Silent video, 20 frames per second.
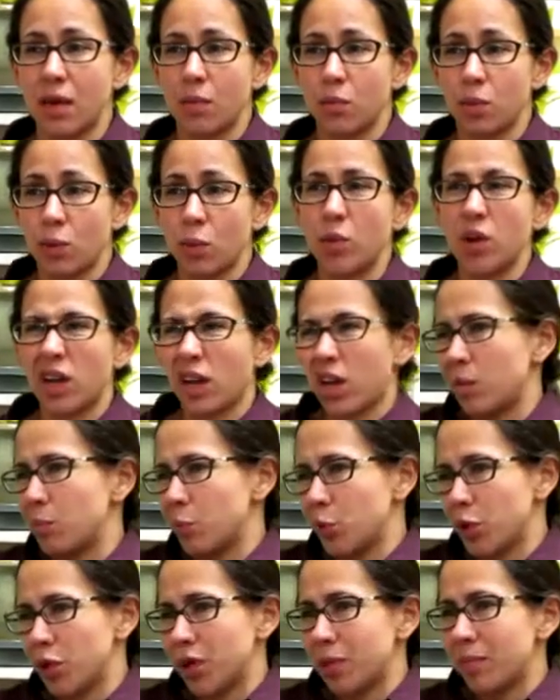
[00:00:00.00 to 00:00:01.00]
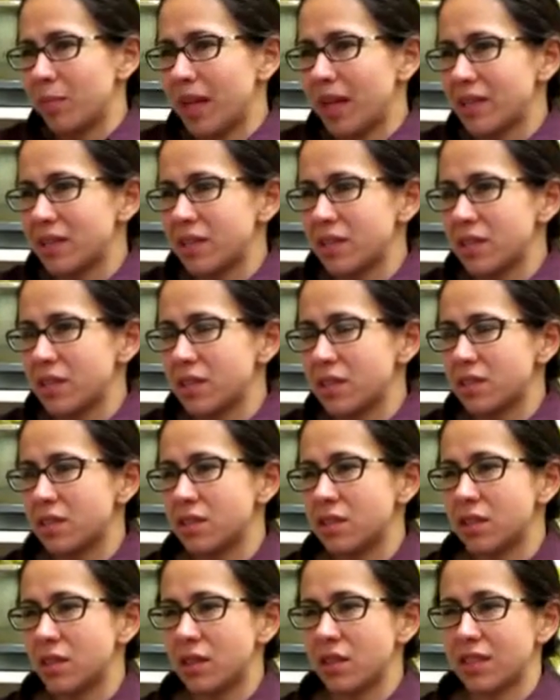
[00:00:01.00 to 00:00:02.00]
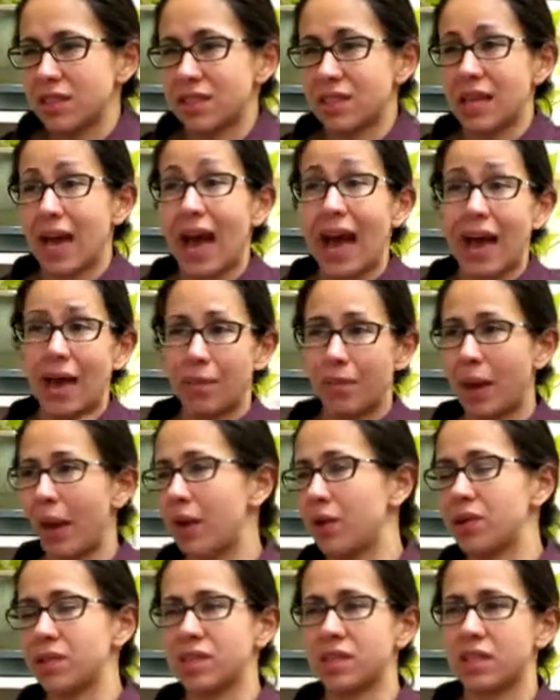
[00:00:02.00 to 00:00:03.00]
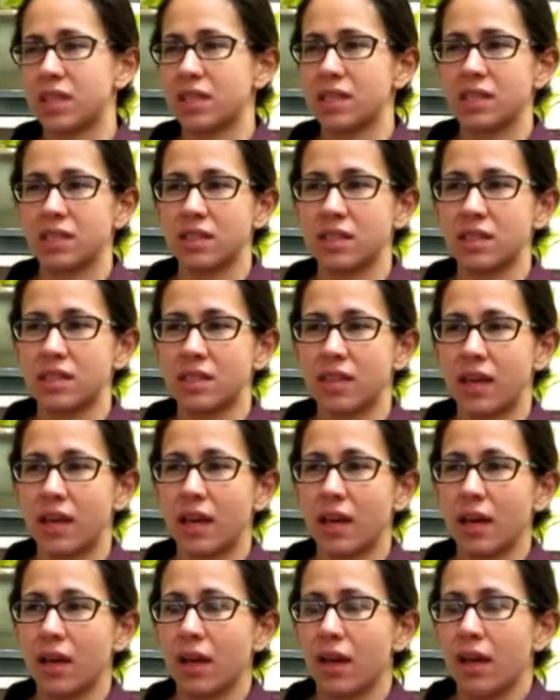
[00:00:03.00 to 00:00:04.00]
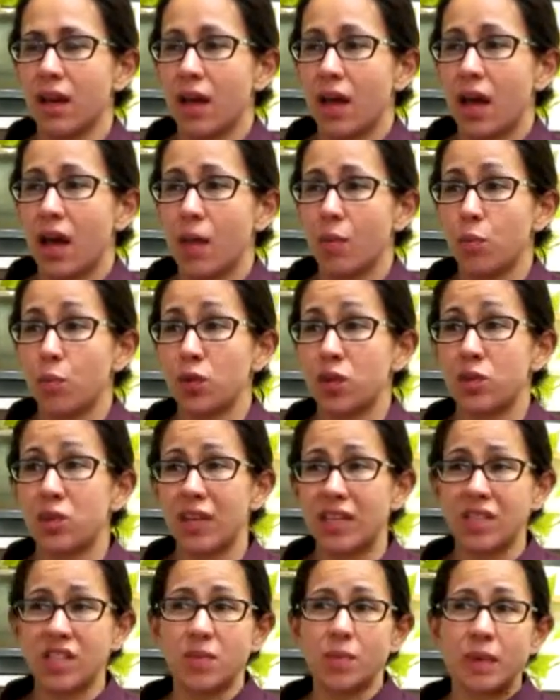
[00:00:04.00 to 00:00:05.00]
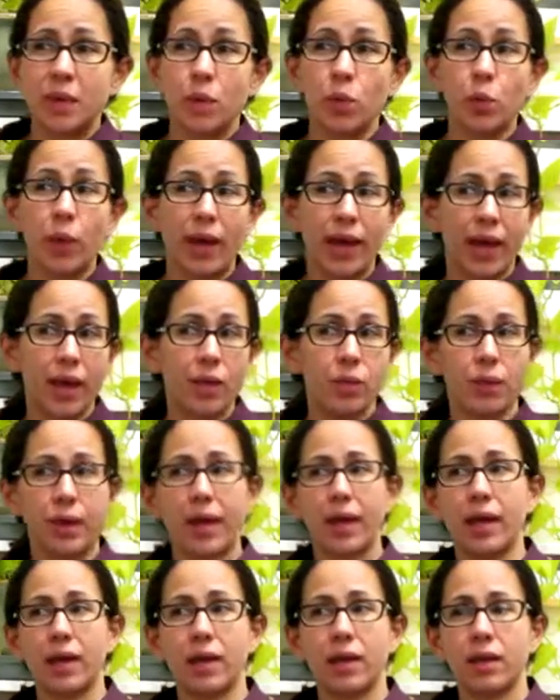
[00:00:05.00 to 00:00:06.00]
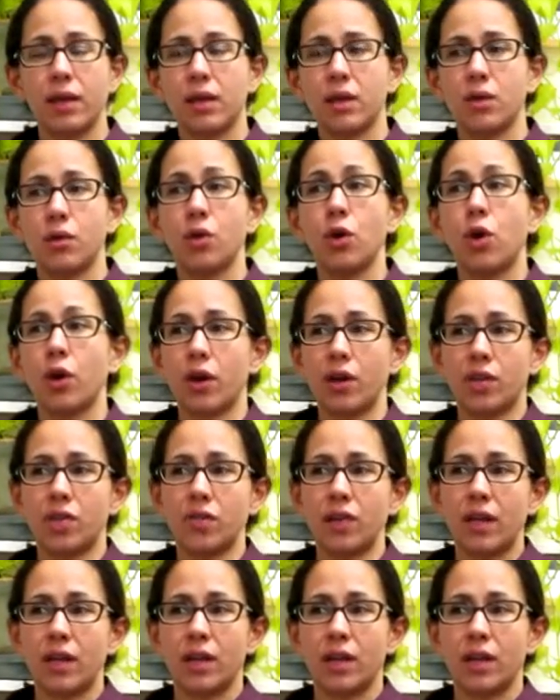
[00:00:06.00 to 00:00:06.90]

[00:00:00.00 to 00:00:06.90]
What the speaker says: what were called border blasters. These high power stations that would transmit way north, right?